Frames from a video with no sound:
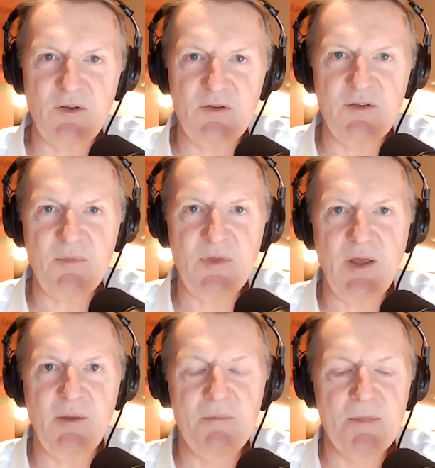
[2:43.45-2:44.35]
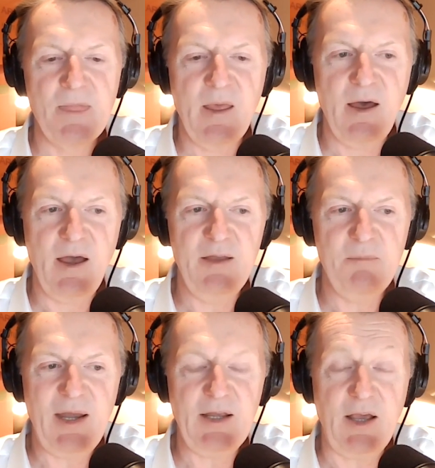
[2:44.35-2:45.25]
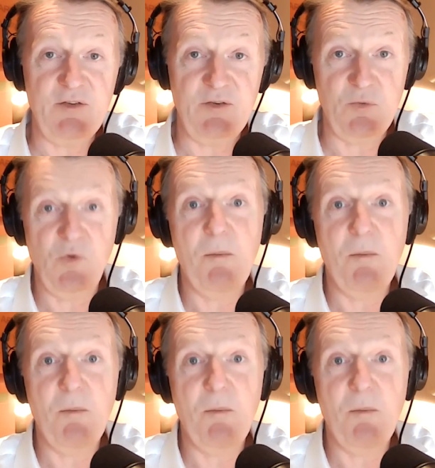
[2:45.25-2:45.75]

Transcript: So it's something in many cases